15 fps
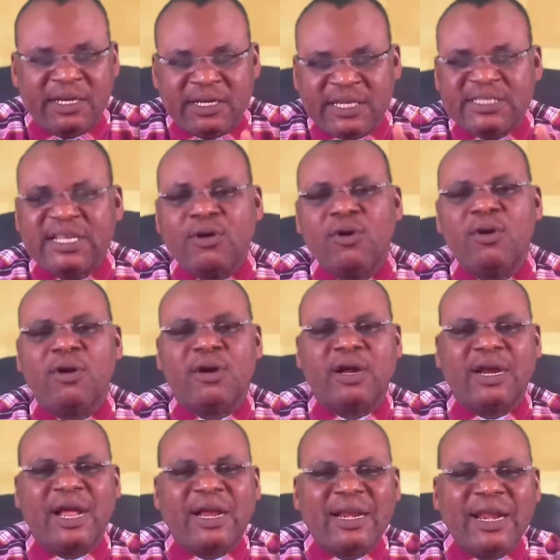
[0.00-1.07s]
The second
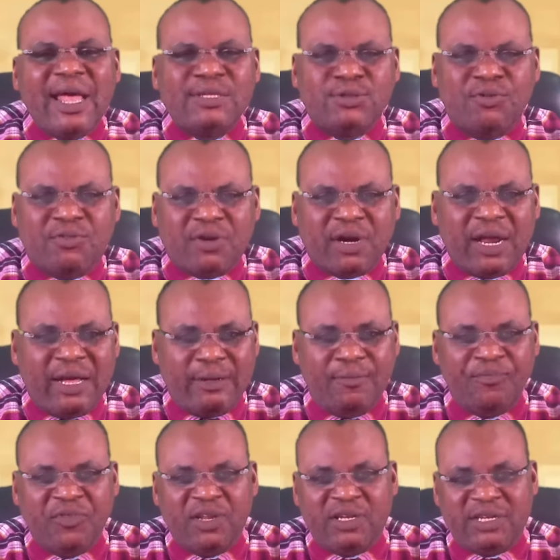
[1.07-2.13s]
class of
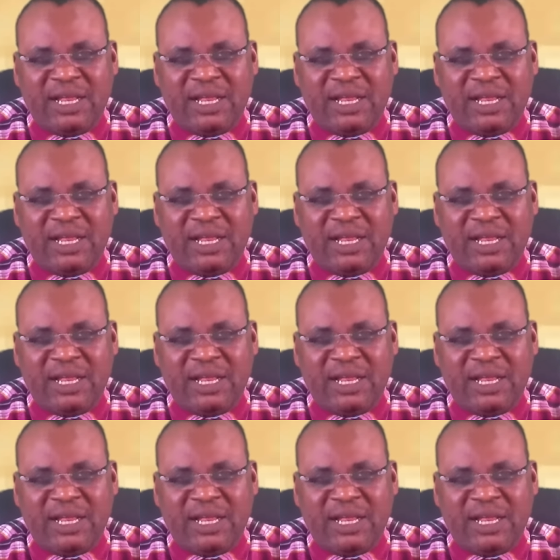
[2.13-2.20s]
crown